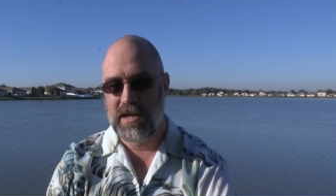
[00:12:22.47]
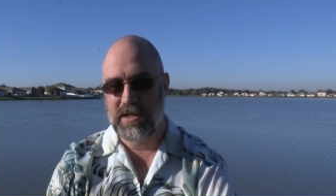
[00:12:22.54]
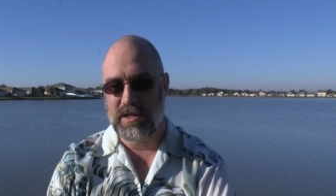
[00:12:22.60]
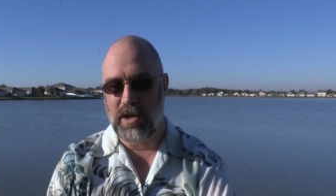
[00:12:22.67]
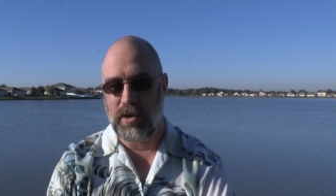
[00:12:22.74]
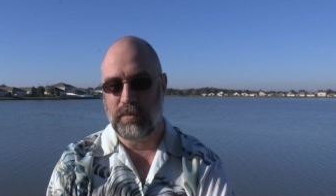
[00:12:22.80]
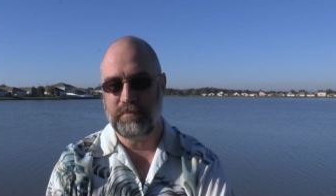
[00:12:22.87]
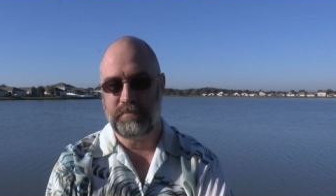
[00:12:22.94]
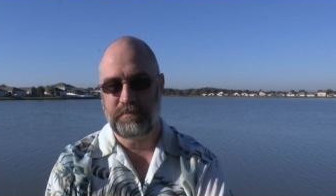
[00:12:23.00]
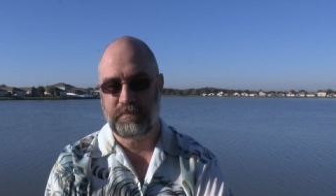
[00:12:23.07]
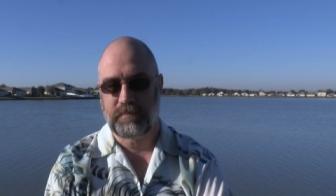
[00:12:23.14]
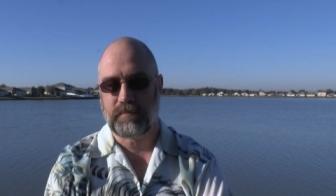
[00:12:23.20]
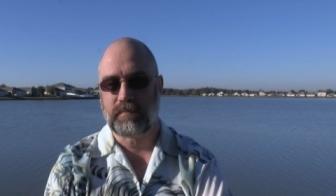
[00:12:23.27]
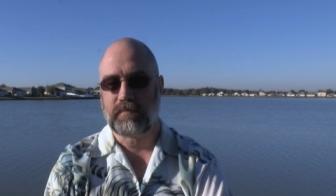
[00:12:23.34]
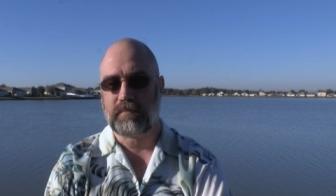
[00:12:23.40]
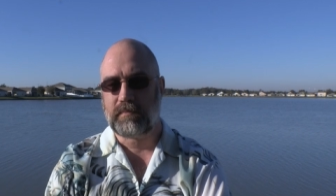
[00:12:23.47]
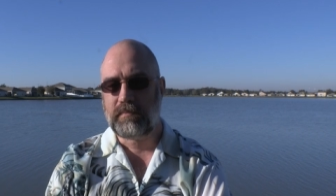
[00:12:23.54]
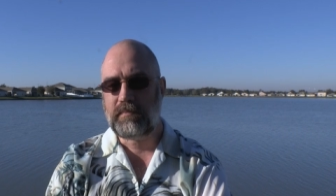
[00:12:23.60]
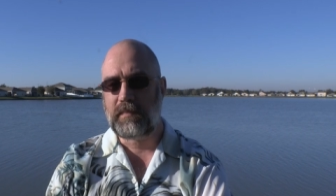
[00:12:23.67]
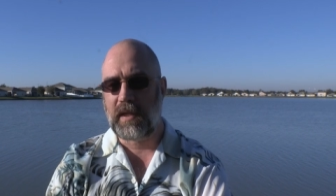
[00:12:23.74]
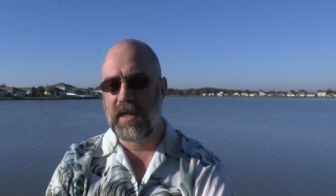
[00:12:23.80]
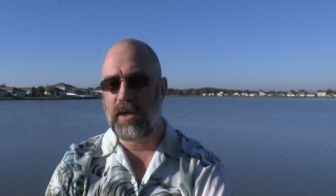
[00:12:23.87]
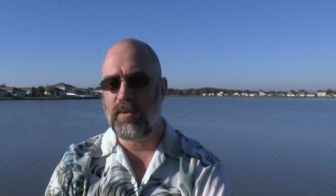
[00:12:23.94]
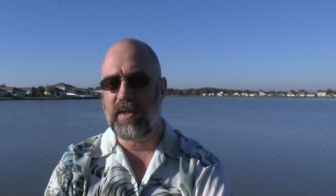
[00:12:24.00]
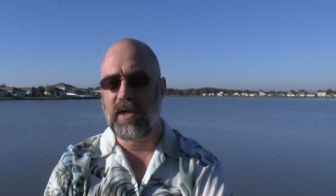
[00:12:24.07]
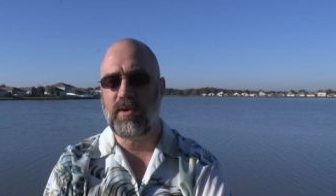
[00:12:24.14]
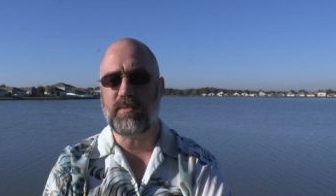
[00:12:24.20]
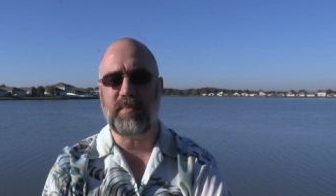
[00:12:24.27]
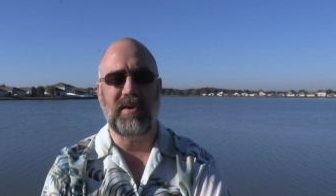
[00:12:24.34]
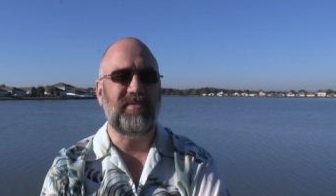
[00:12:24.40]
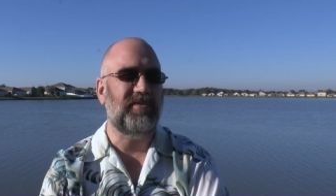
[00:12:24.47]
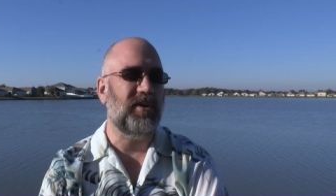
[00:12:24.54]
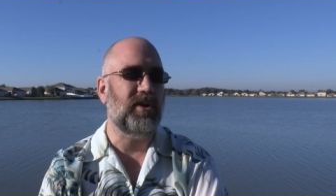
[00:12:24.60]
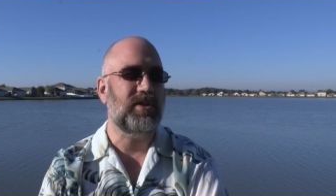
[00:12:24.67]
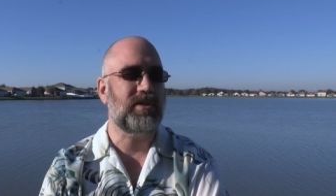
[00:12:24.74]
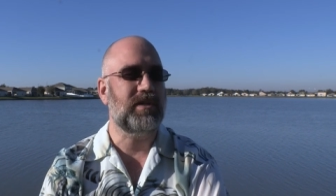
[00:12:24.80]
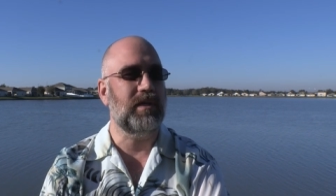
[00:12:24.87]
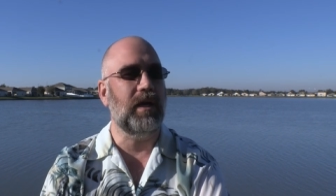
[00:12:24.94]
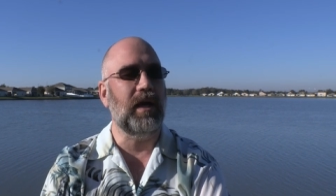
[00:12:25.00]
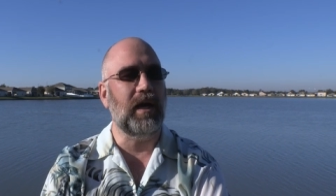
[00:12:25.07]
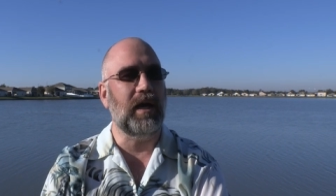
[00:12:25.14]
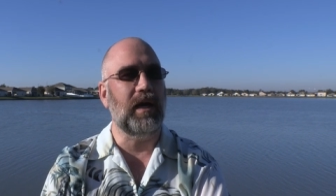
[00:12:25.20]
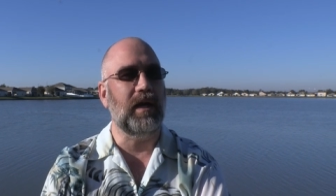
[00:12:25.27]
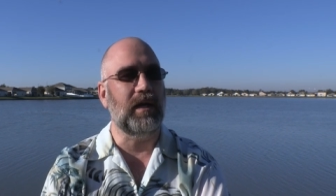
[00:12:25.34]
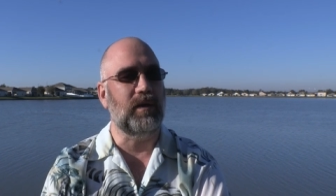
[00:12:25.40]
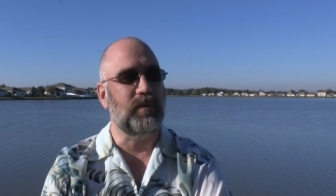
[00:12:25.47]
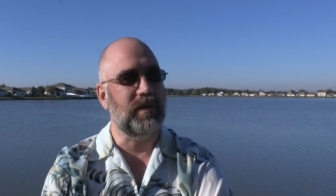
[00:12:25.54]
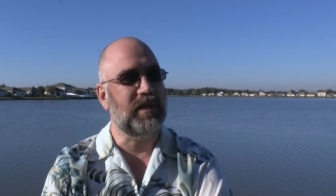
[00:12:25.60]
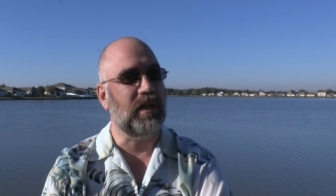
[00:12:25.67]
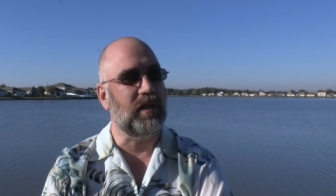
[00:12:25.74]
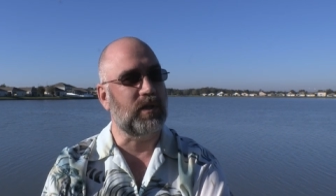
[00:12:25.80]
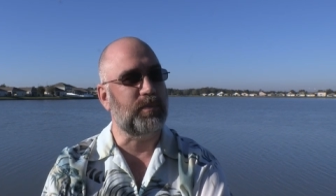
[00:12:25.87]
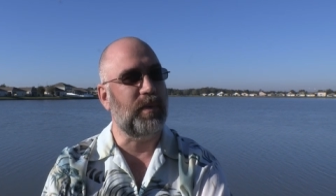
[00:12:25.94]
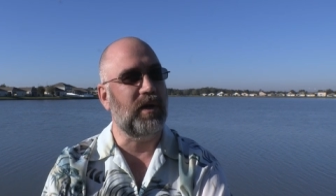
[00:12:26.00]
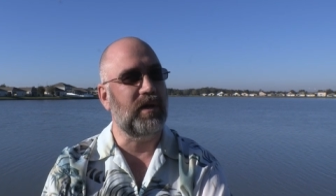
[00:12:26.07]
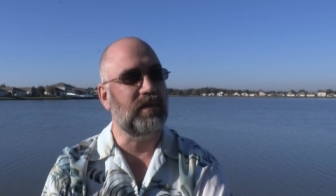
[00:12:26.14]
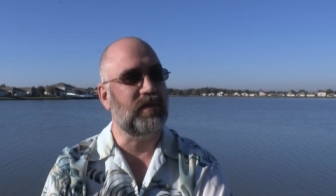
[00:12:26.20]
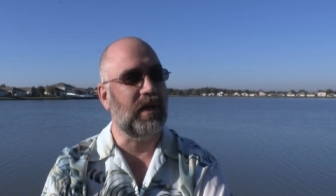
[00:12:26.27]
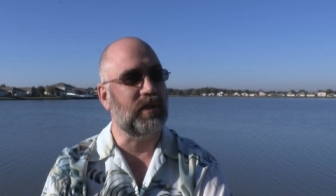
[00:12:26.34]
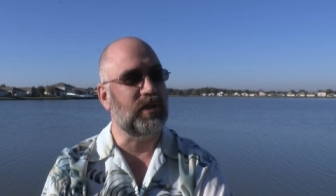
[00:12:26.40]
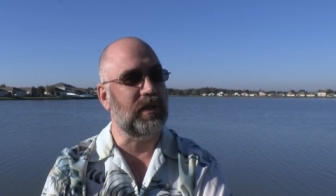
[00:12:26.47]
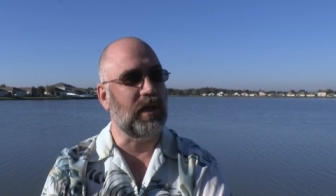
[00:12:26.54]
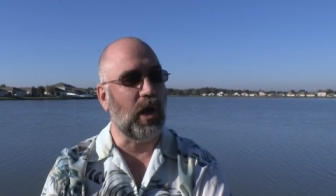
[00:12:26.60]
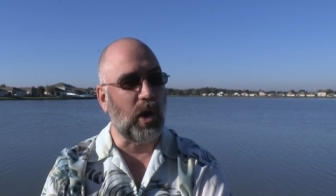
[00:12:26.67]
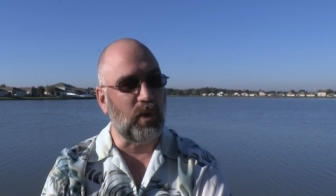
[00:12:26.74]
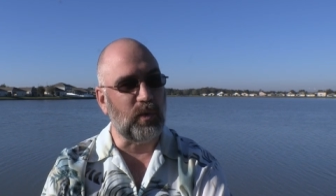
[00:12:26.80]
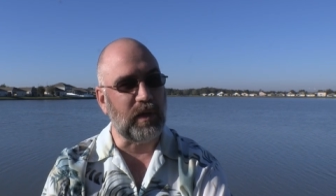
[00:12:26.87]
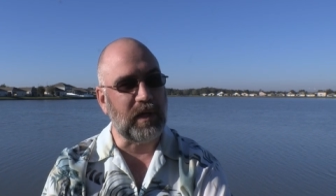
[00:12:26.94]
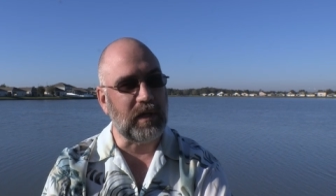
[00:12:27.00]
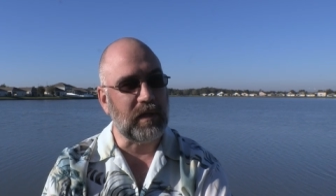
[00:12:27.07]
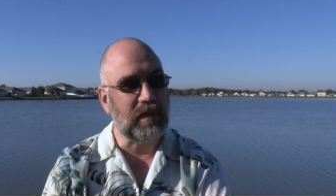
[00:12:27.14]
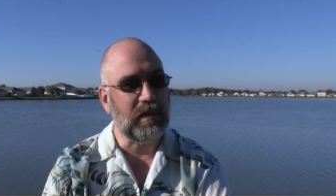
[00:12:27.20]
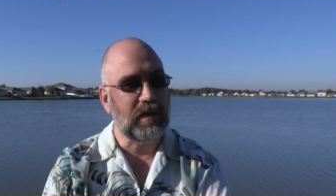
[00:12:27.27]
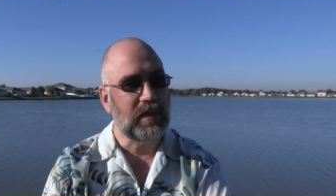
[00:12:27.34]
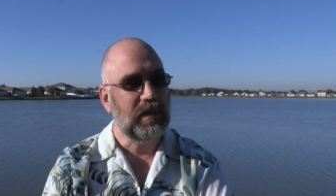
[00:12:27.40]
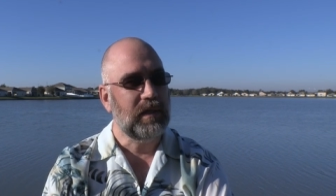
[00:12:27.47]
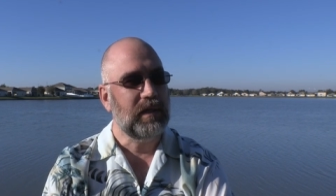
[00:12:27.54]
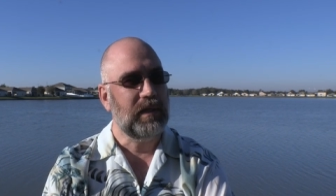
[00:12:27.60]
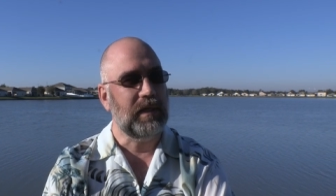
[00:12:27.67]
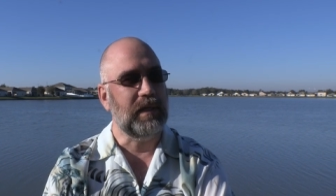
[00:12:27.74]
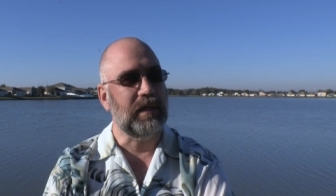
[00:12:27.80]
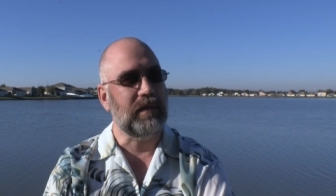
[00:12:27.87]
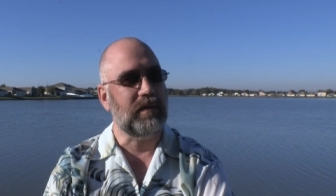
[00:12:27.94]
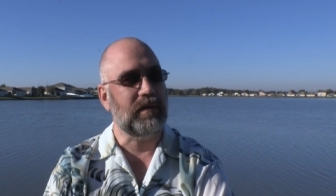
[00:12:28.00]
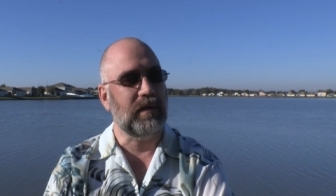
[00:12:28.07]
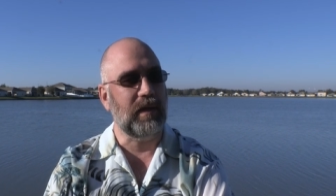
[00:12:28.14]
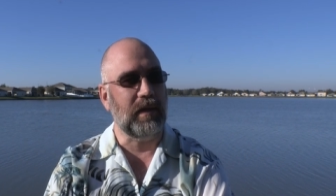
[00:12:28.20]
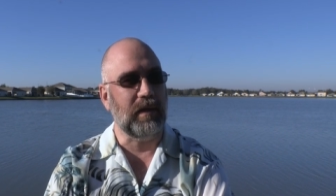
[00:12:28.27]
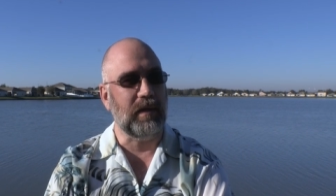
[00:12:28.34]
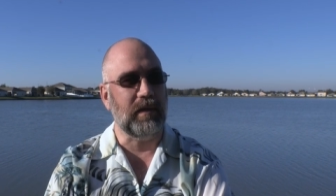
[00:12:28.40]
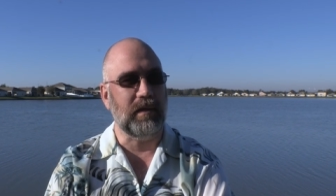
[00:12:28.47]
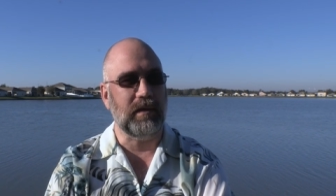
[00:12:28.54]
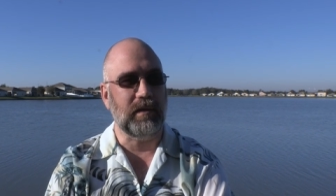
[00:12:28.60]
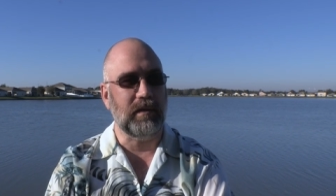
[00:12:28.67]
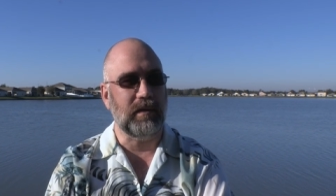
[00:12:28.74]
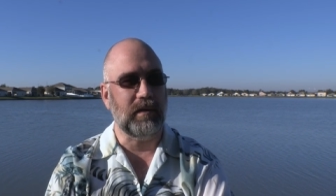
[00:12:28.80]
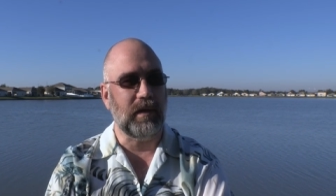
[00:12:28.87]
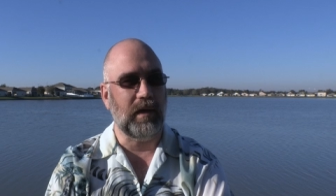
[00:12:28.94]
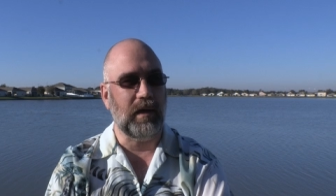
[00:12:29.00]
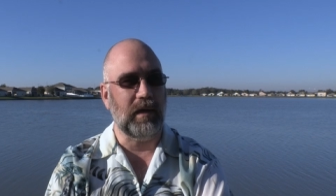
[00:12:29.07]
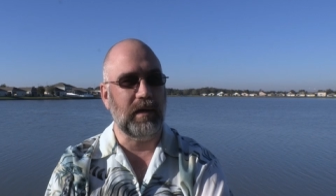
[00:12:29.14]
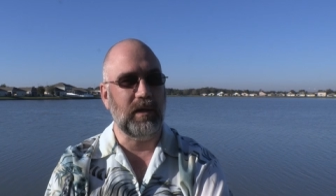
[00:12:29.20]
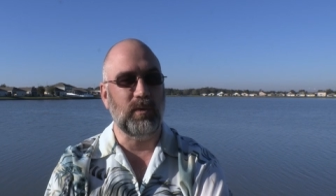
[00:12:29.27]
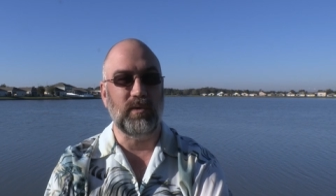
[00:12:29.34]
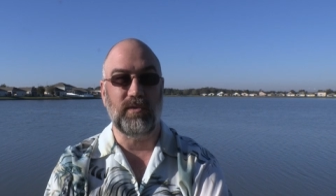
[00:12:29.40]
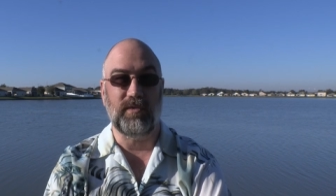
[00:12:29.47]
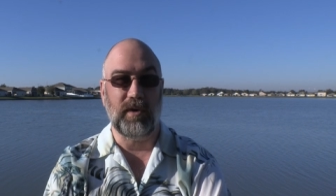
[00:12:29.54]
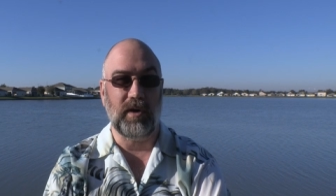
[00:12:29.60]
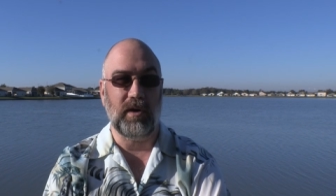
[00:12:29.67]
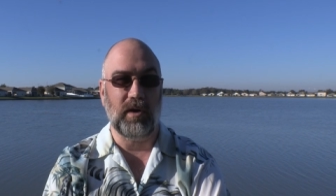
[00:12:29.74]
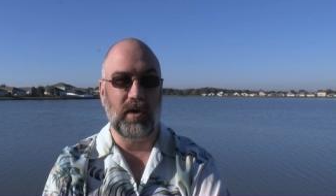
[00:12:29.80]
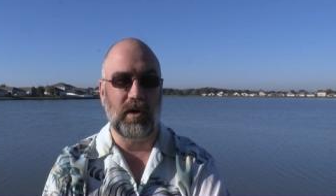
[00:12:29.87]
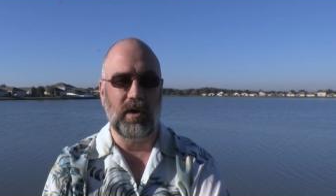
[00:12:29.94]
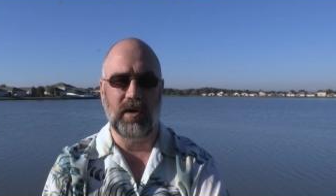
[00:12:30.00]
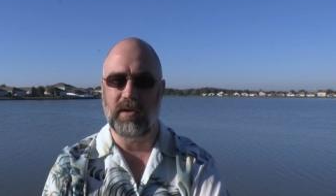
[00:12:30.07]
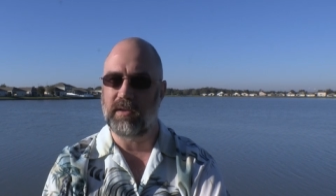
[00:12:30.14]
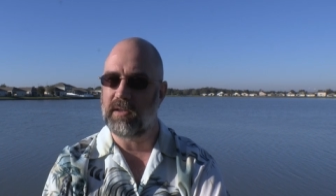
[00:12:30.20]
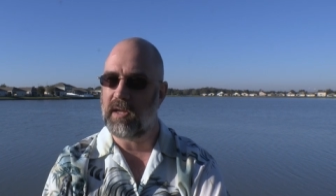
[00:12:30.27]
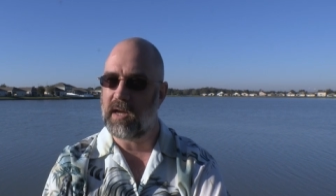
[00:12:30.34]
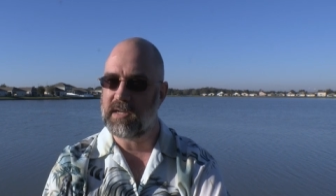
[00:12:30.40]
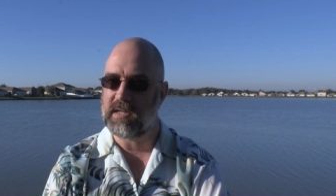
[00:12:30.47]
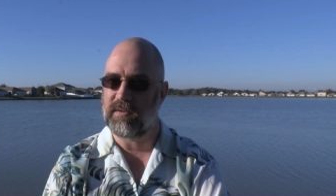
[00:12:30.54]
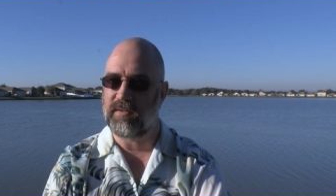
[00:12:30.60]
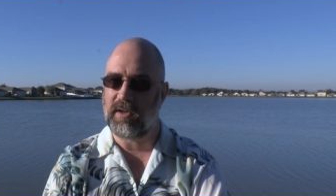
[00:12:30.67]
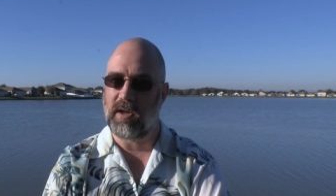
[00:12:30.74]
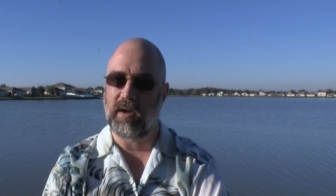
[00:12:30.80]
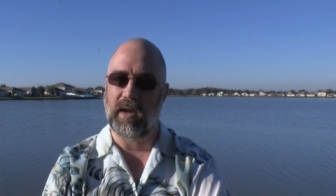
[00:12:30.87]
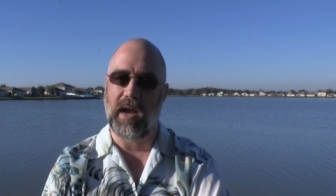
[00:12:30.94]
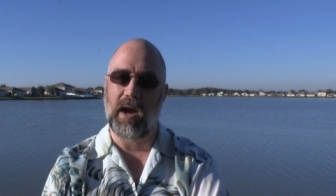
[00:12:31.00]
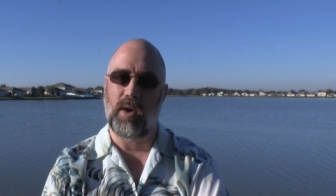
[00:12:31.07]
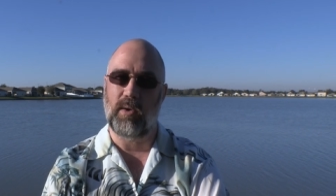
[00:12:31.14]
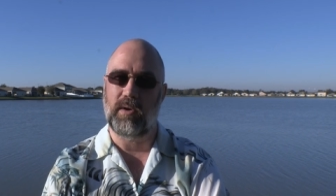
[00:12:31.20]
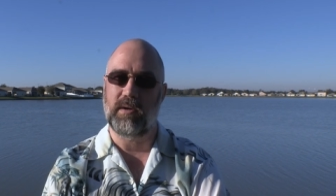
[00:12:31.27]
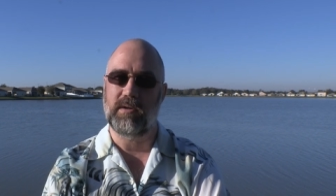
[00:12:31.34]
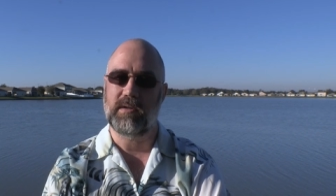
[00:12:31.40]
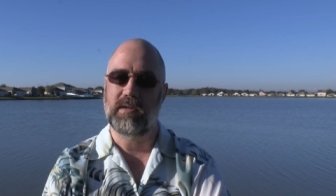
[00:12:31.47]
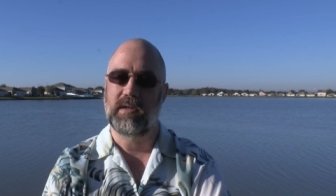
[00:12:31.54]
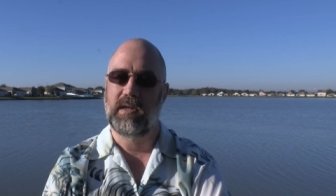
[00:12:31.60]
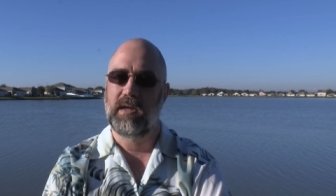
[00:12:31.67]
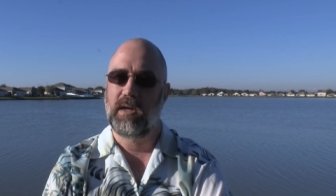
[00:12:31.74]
So anyway, that was my first uh, retail experience actually owning it, and uh, it was very hard. Lots of long hours,